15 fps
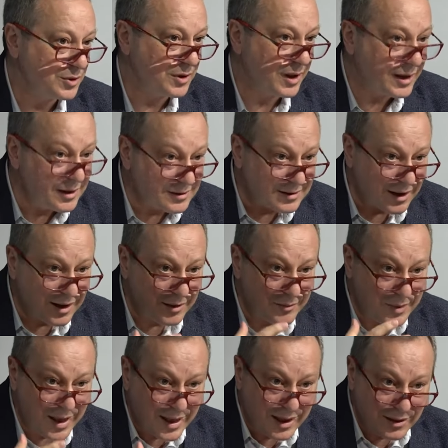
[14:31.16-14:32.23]

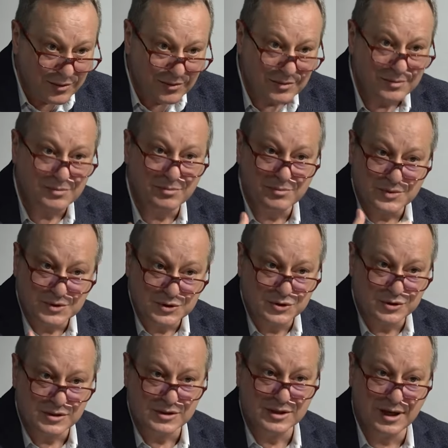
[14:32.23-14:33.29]
Anytime regional